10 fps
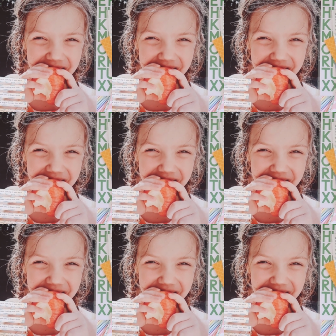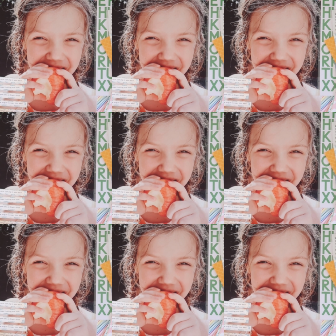I think I'm going to go with
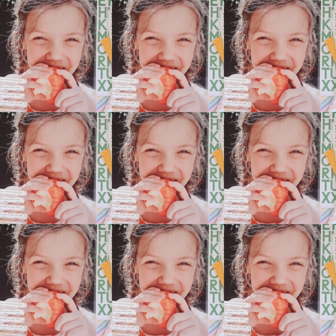wonky because that way